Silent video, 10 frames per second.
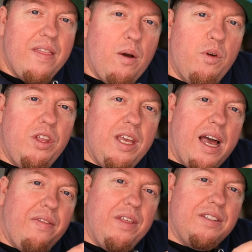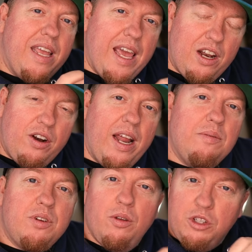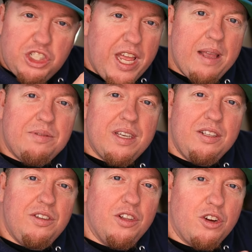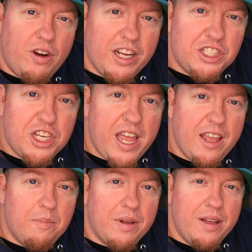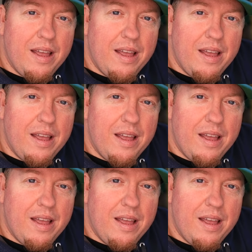that when you got the tanagrams or those shapes into the correct shape,